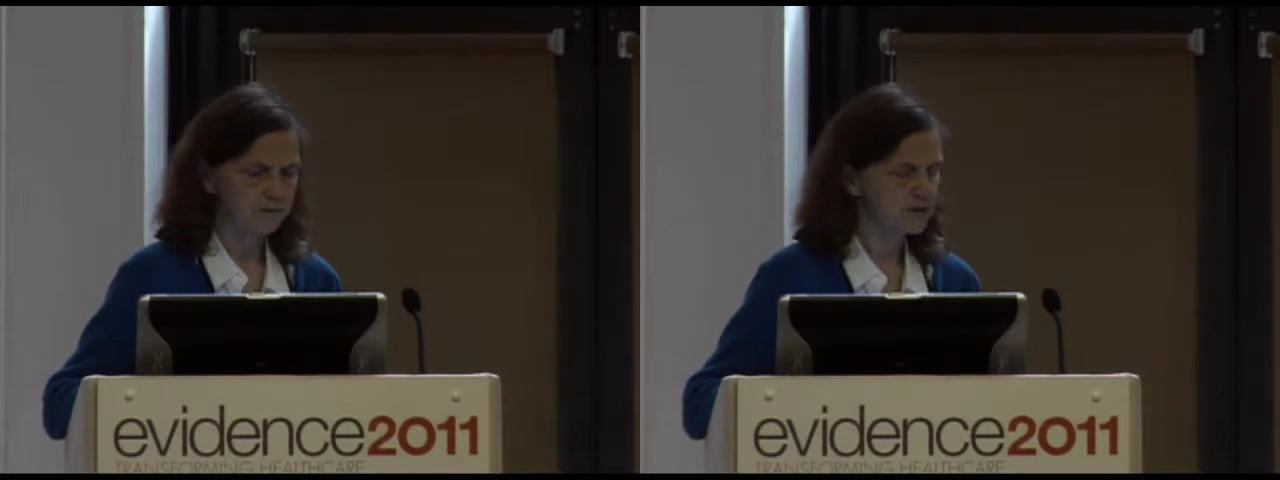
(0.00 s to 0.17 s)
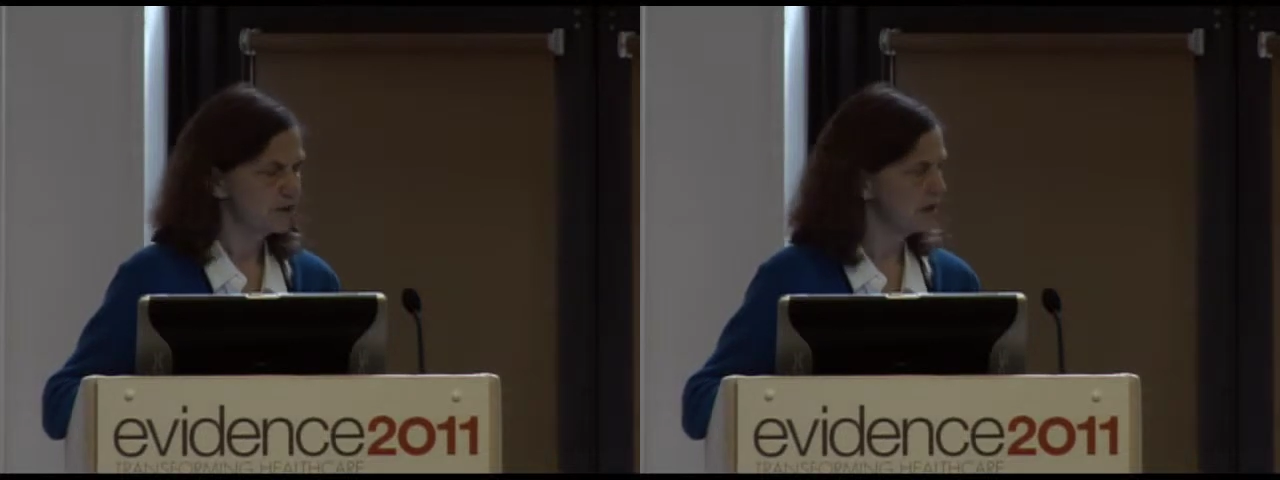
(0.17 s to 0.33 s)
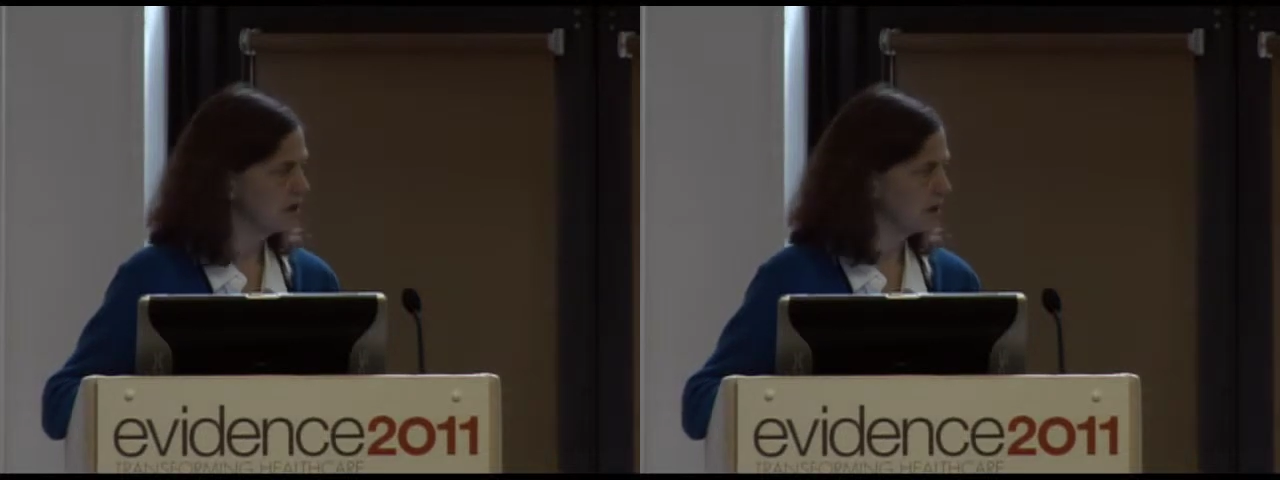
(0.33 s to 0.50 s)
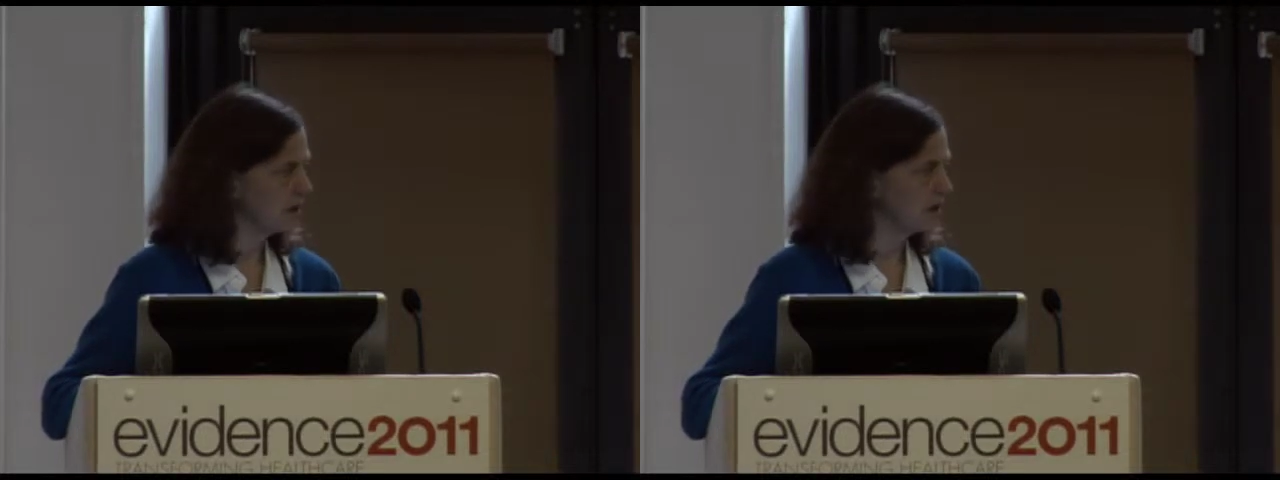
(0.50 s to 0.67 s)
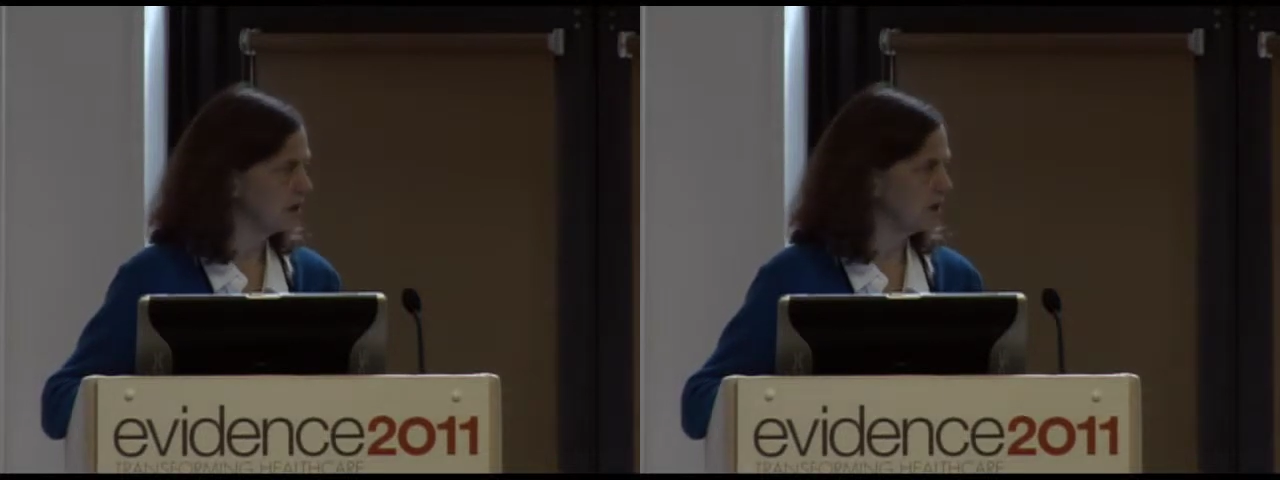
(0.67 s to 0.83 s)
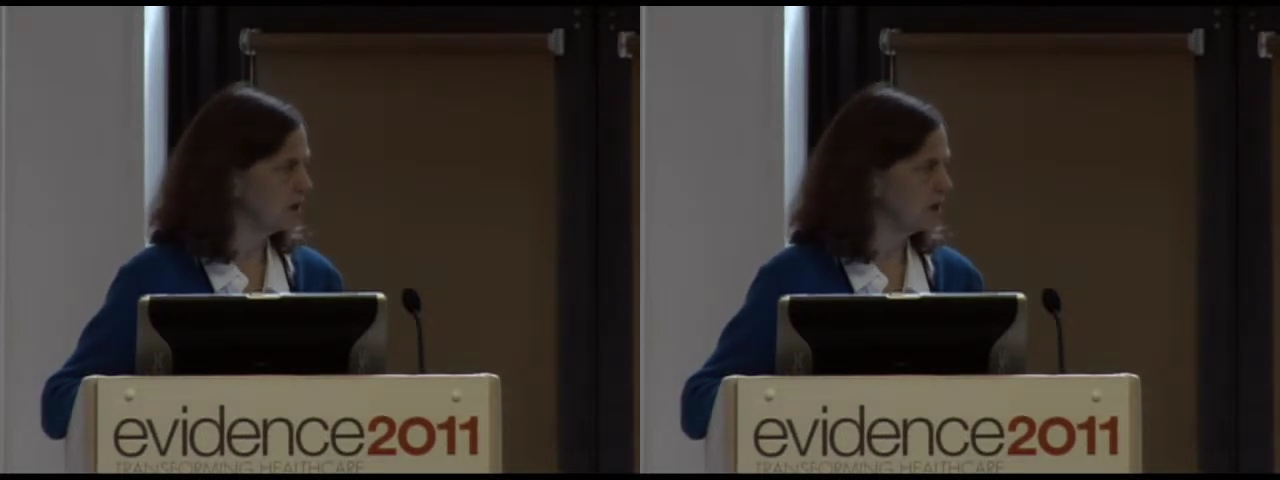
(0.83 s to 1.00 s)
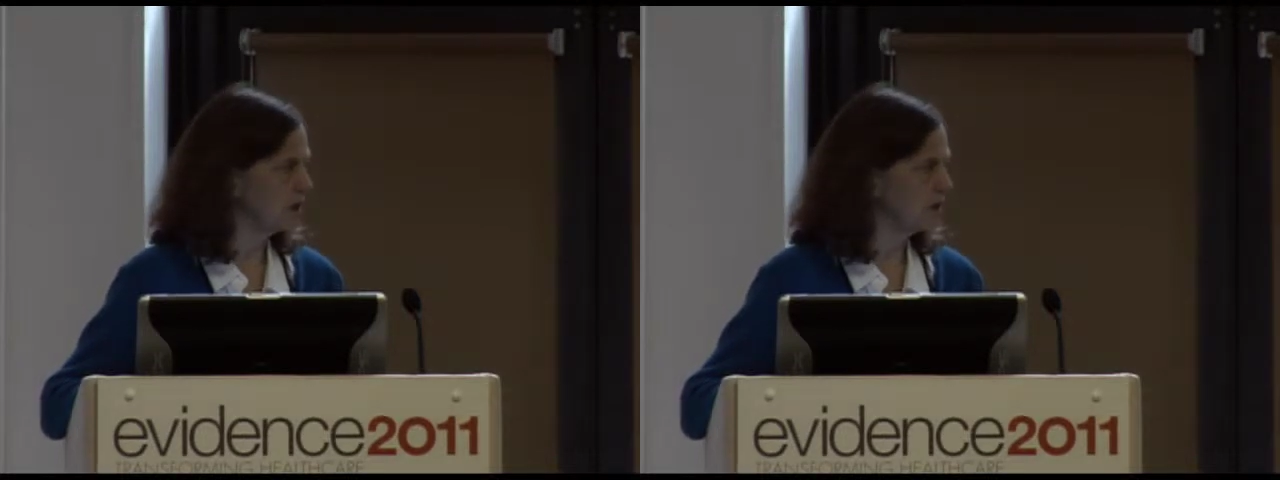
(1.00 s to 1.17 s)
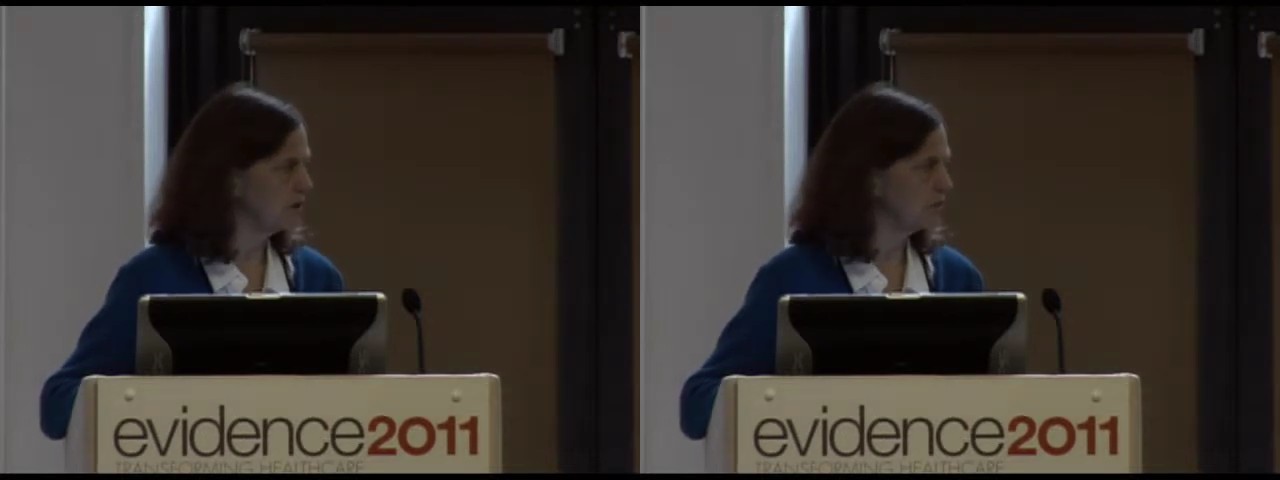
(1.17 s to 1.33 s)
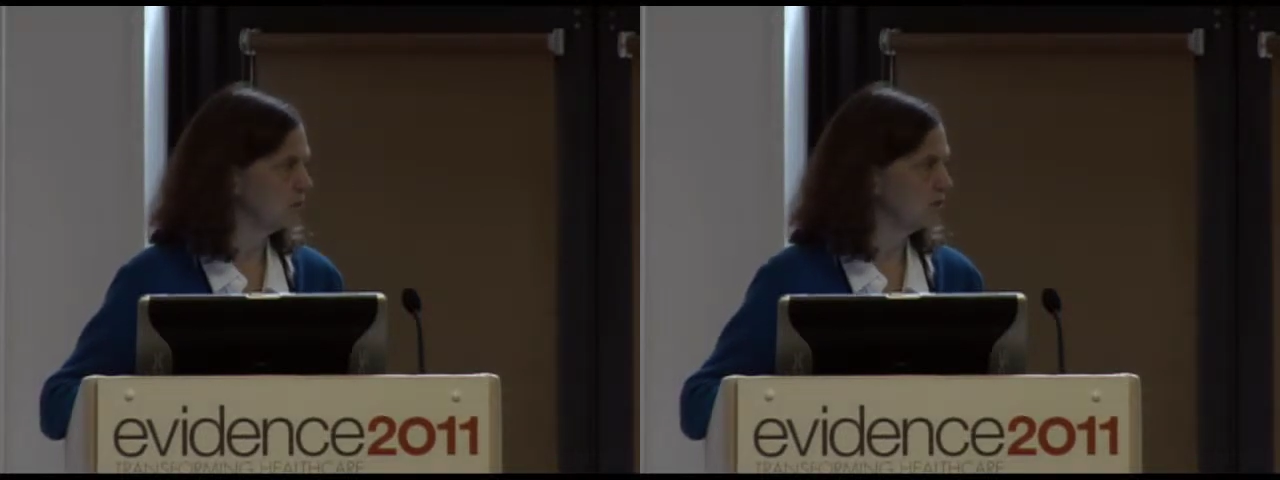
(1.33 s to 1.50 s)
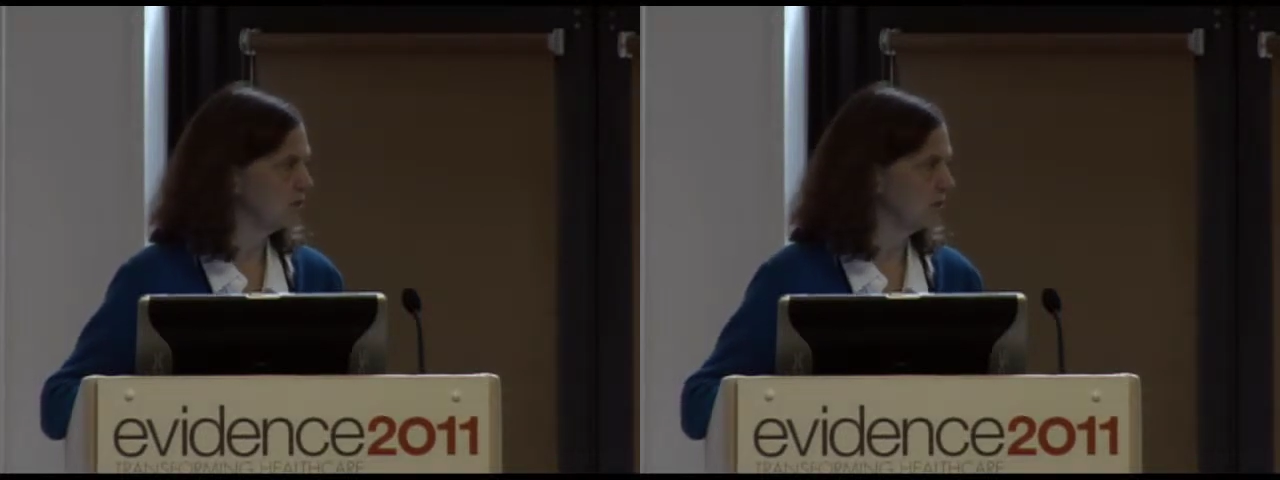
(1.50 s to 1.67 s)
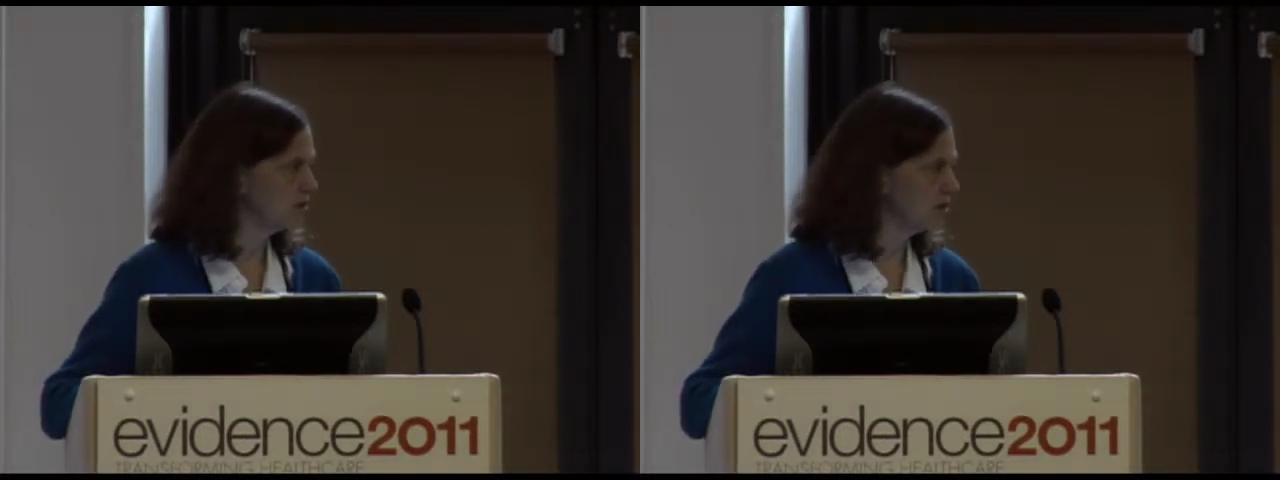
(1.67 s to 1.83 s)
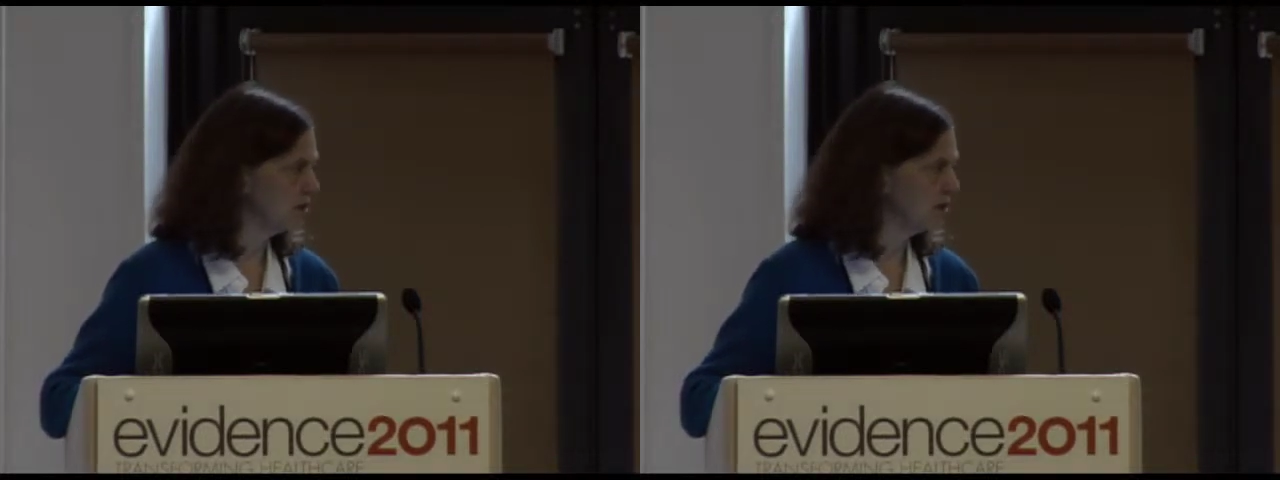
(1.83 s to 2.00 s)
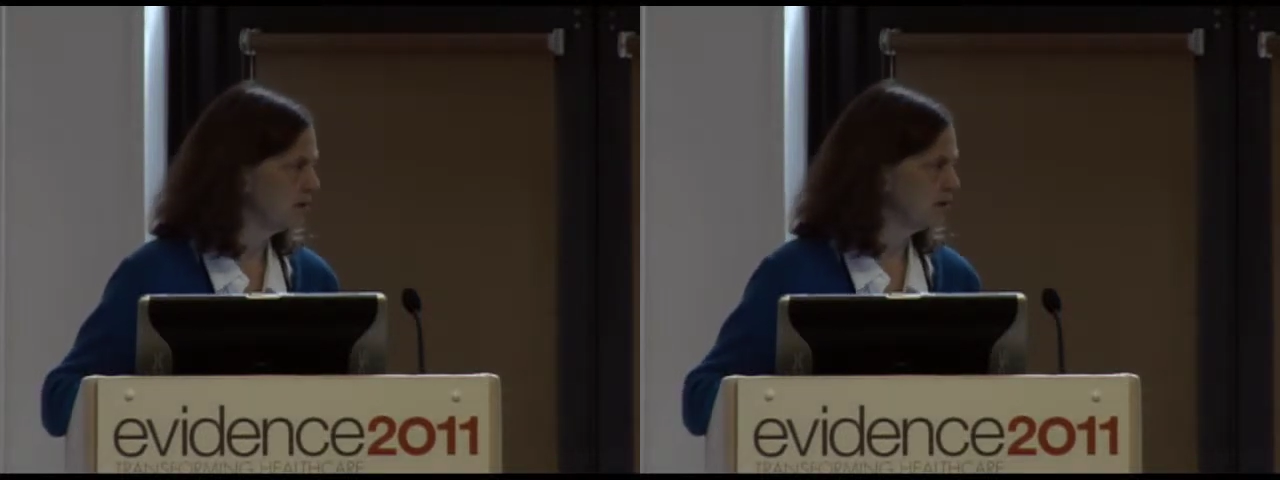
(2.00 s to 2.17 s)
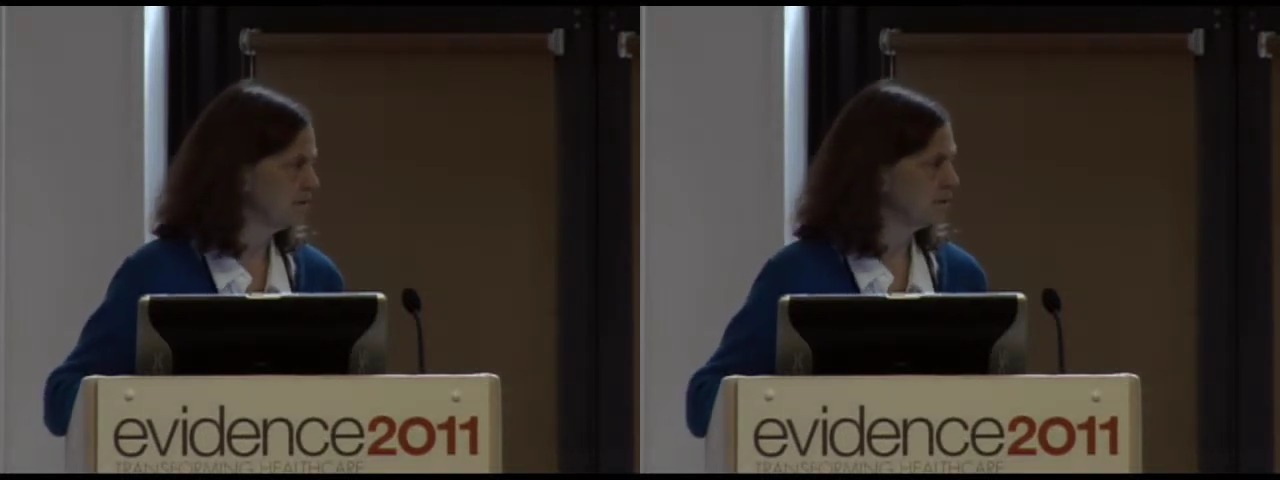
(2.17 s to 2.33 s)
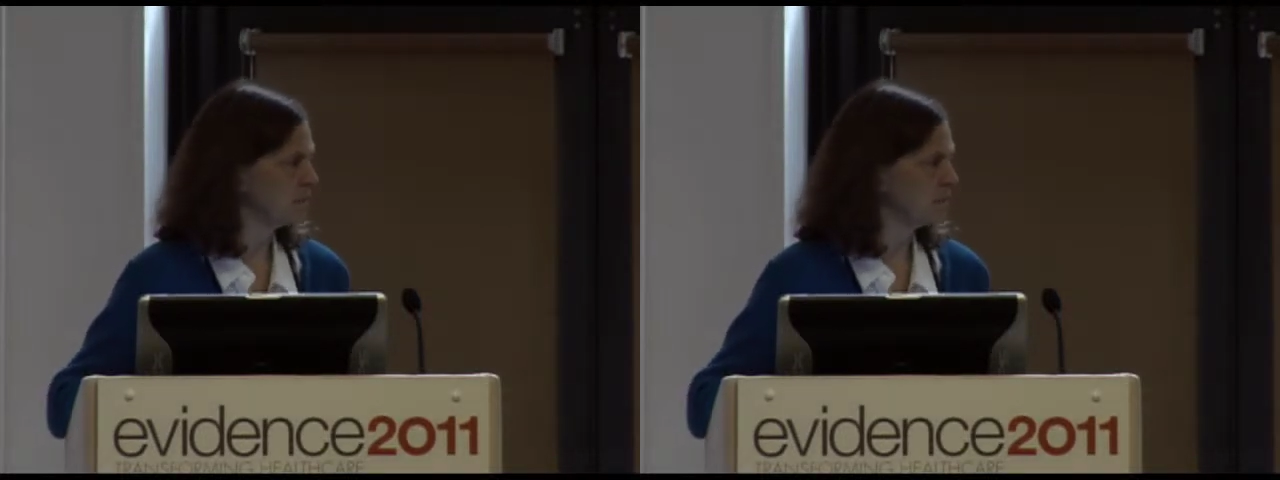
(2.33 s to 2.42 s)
particular guideline was actually,